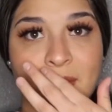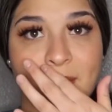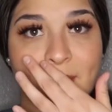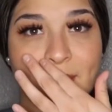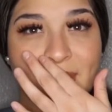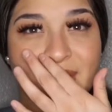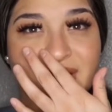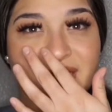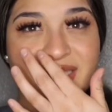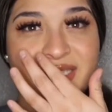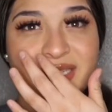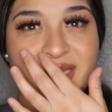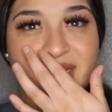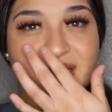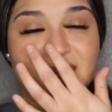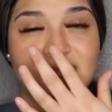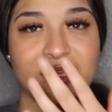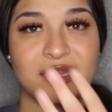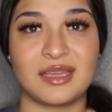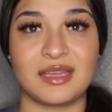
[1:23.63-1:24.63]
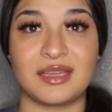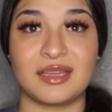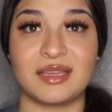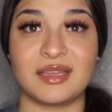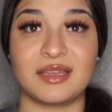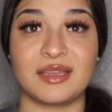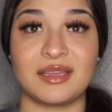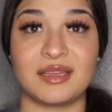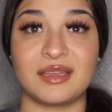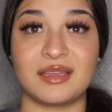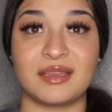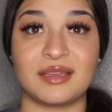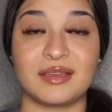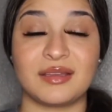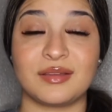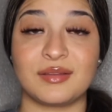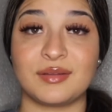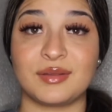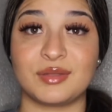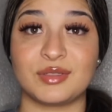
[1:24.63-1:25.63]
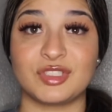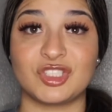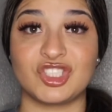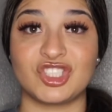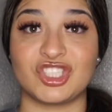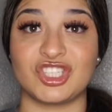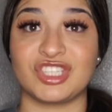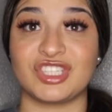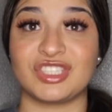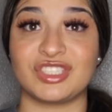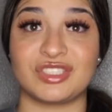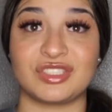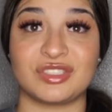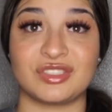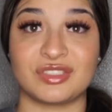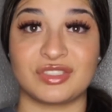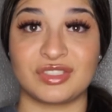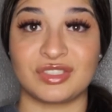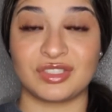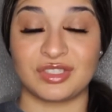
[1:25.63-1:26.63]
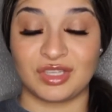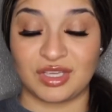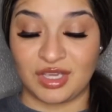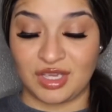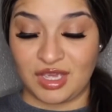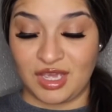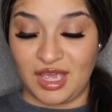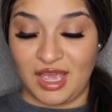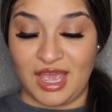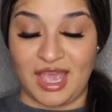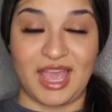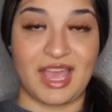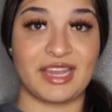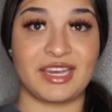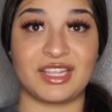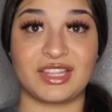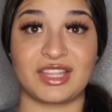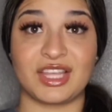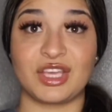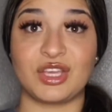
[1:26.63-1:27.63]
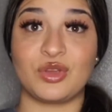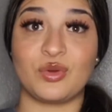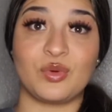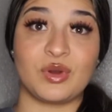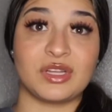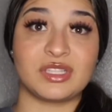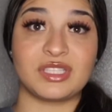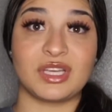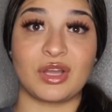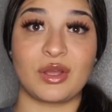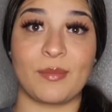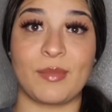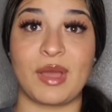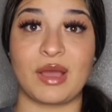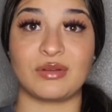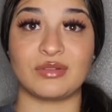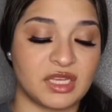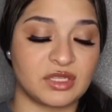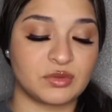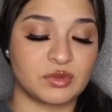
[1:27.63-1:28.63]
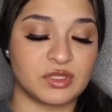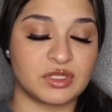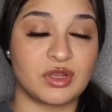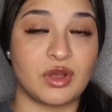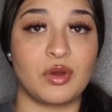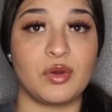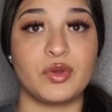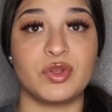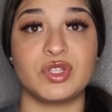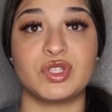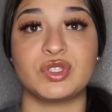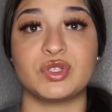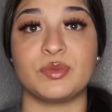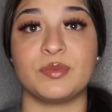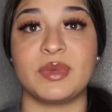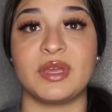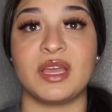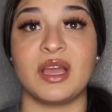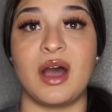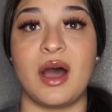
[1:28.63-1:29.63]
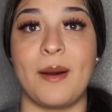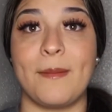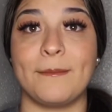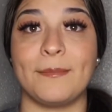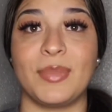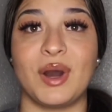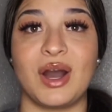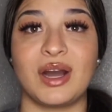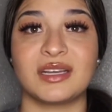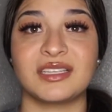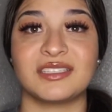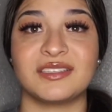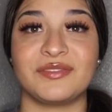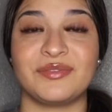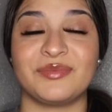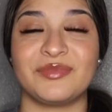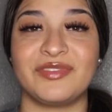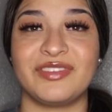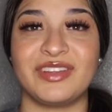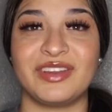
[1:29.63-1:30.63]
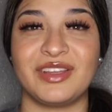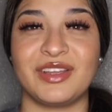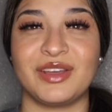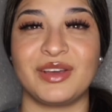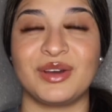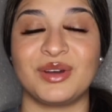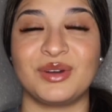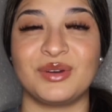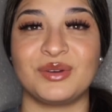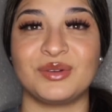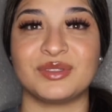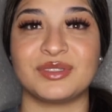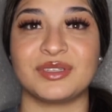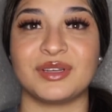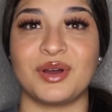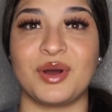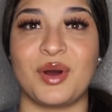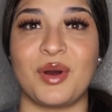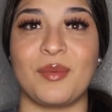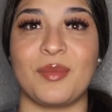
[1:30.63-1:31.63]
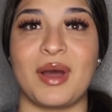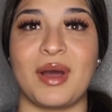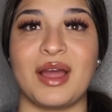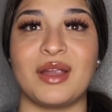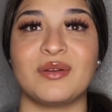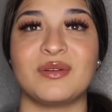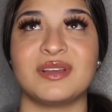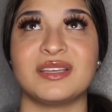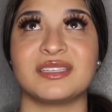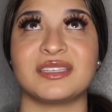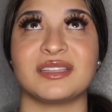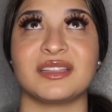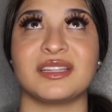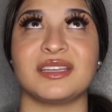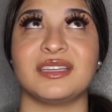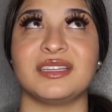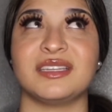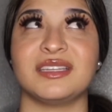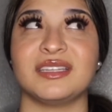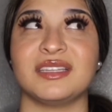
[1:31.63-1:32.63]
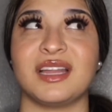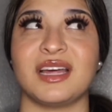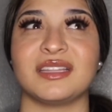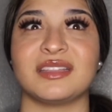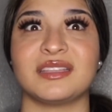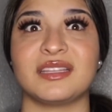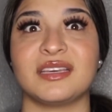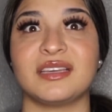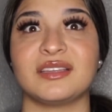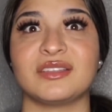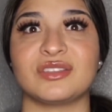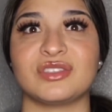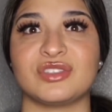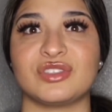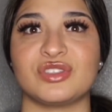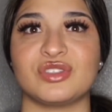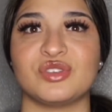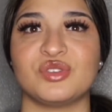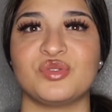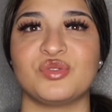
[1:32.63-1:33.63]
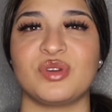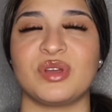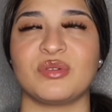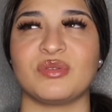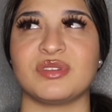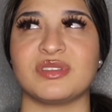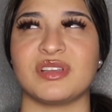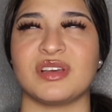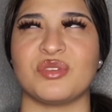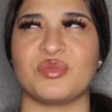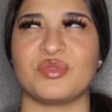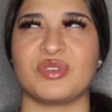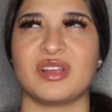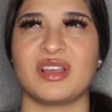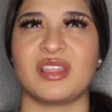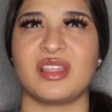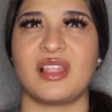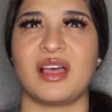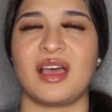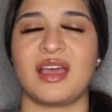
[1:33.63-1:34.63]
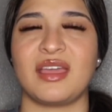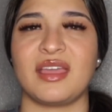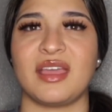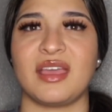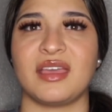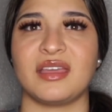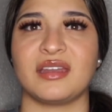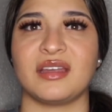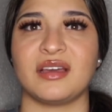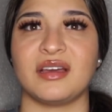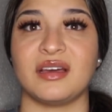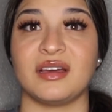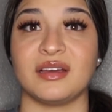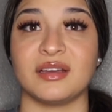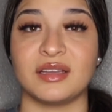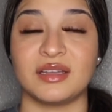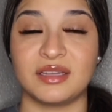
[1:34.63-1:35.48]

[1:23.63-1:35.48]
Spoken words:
basically just anything you want to talk about. Next one's going to be unboxing videos. I recently did, I think, two. It was a ring light and